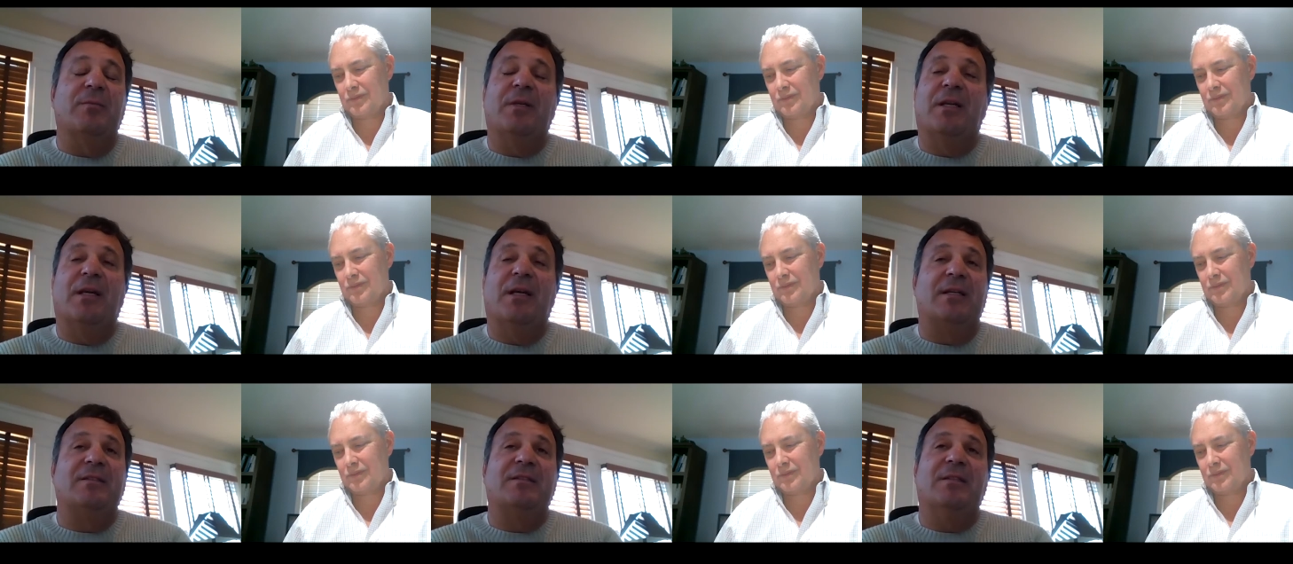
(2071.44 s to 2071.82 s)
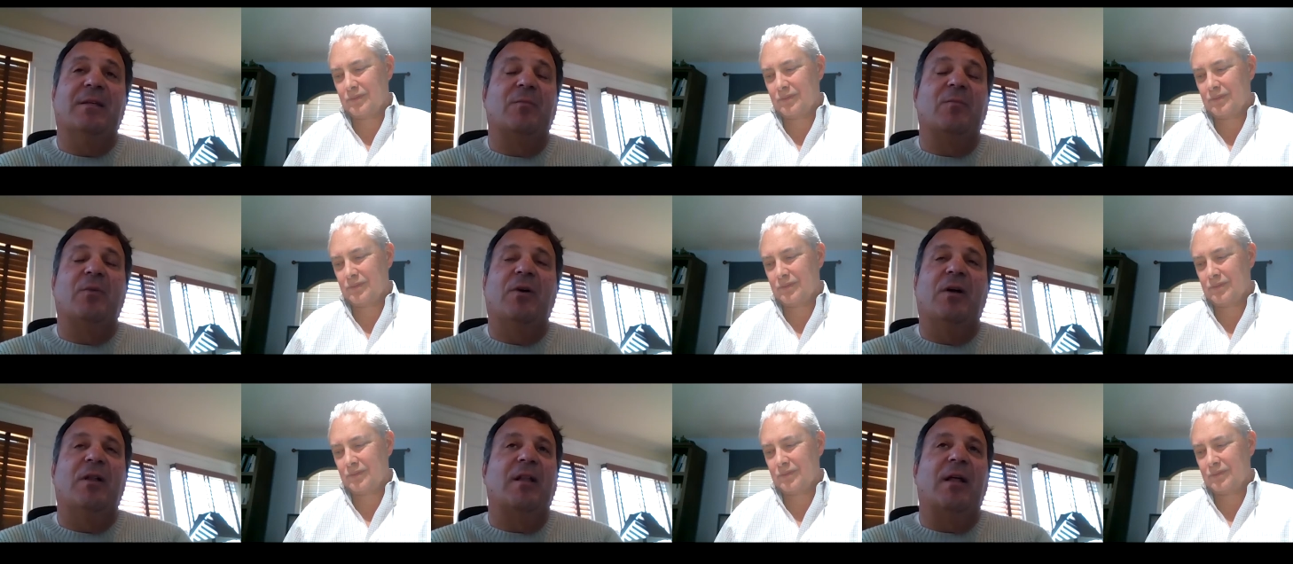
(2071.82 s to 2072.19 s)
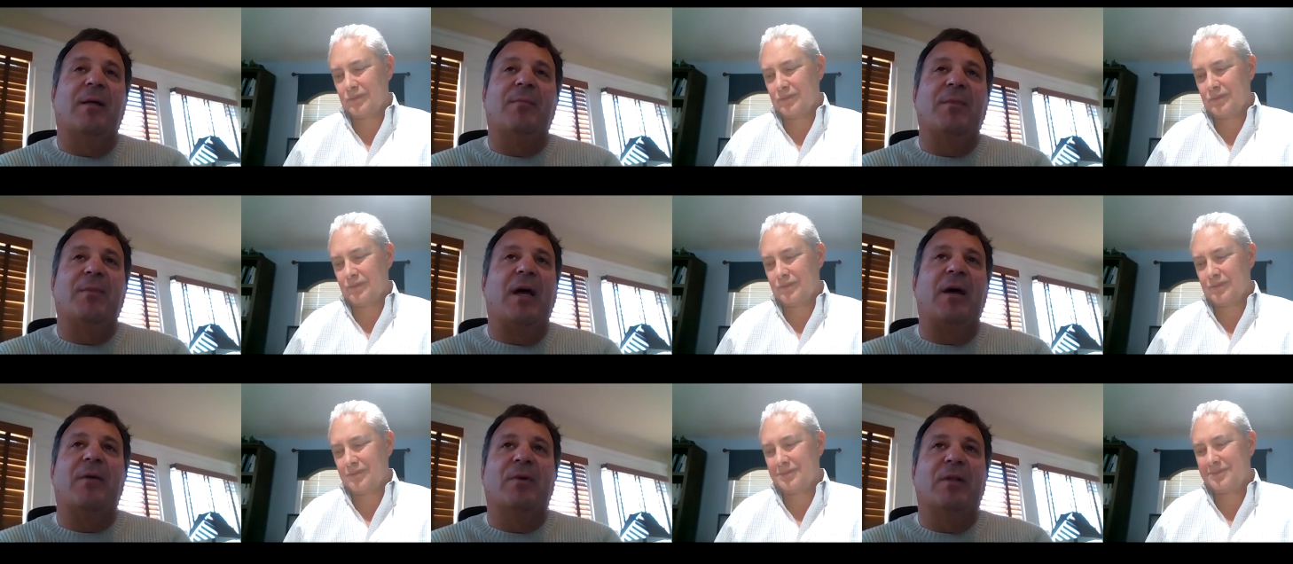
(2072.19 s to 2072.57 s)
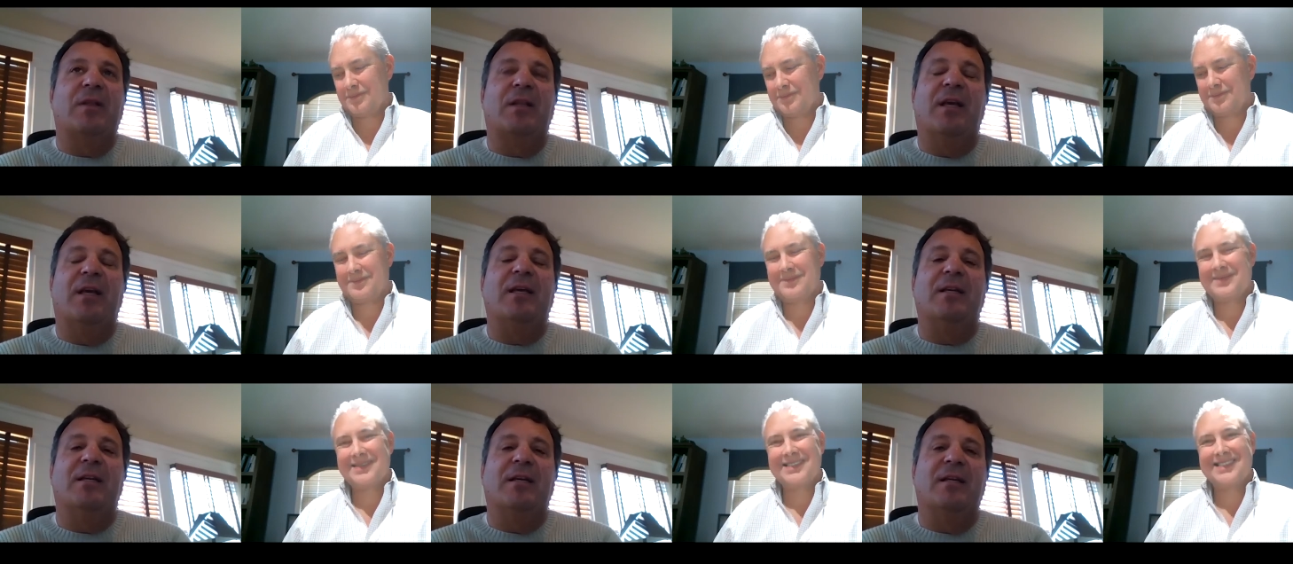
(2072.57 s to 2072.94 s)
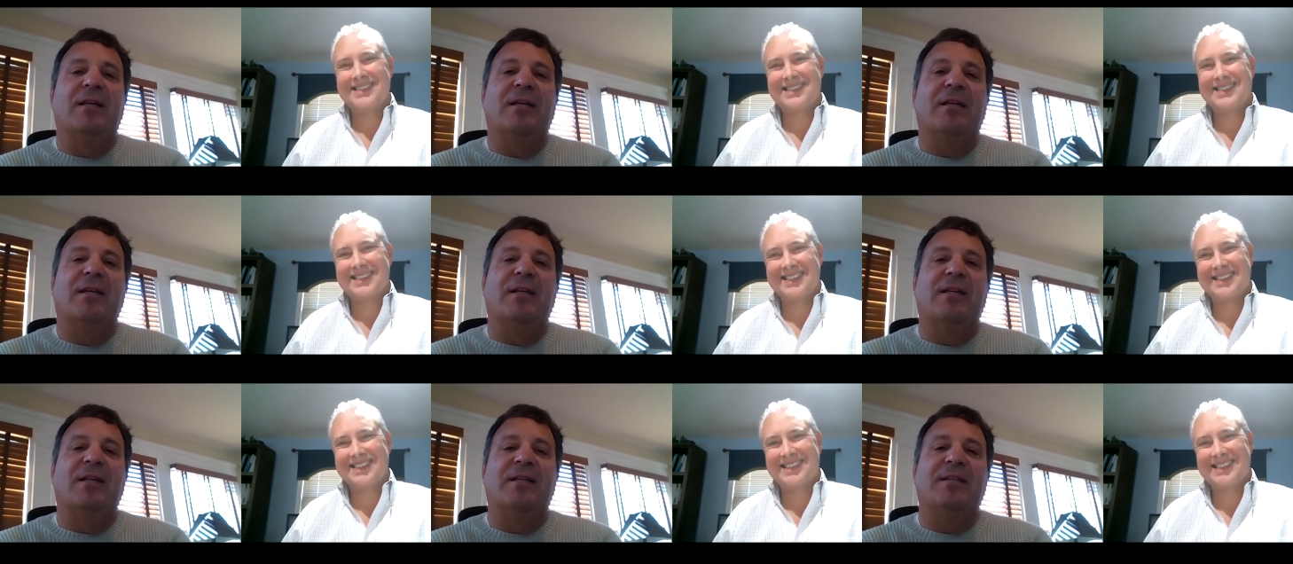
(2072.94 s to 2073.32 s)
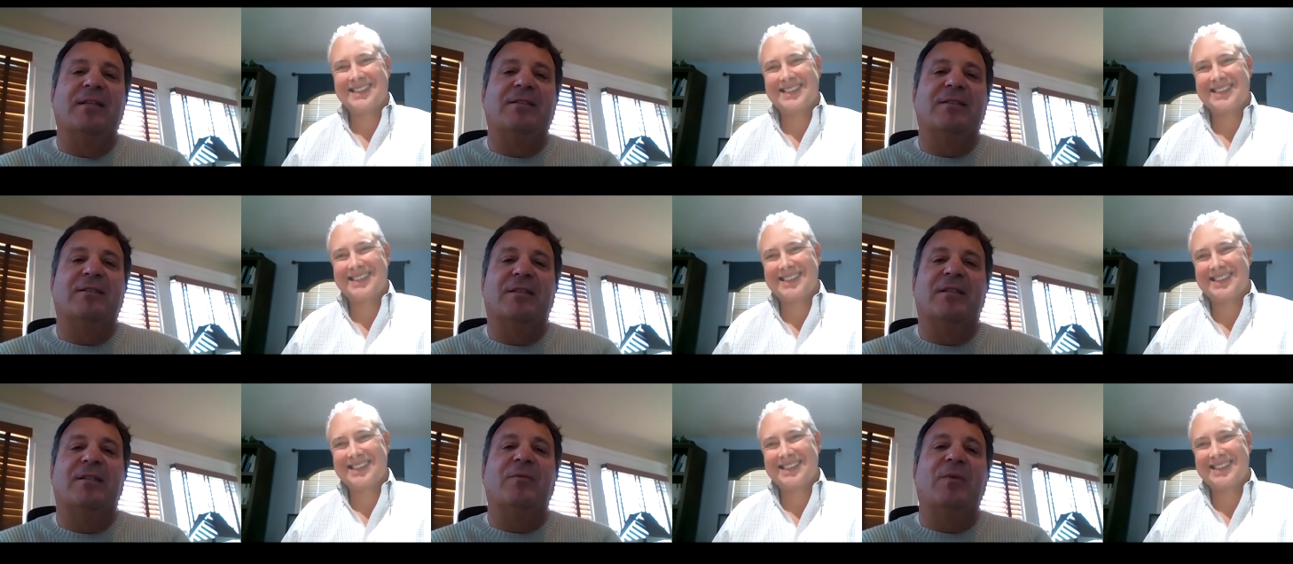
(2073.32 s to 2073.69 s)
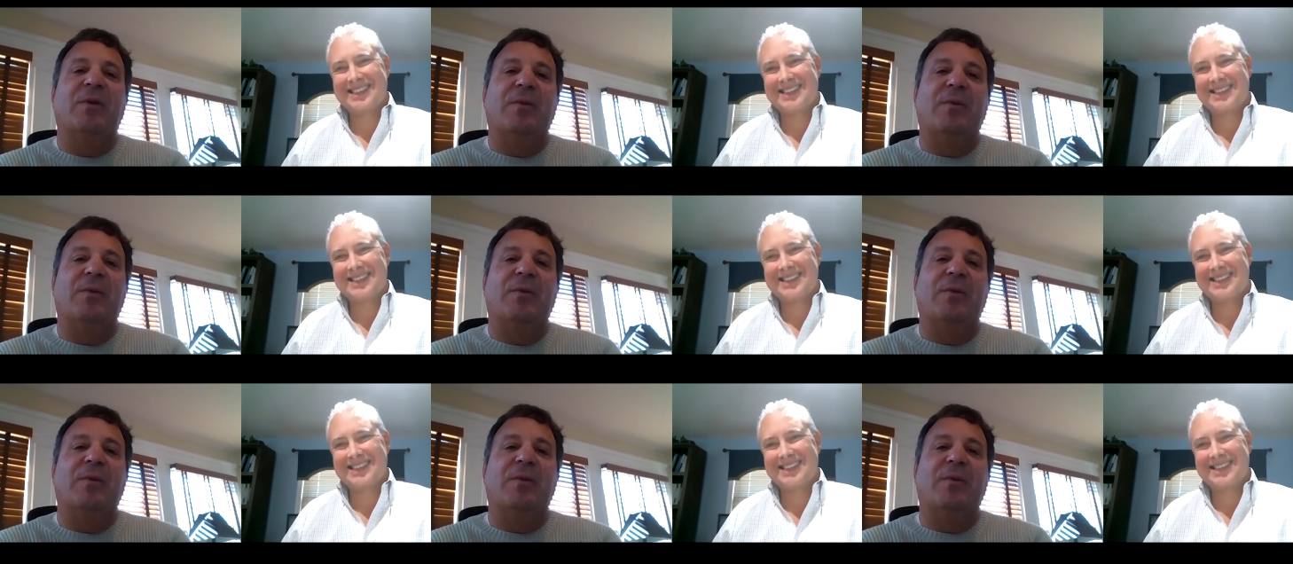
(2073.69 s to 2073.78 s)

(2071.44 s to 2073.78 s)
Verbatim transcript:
Speaker 1: And I said, "Well, I'm not related," and he's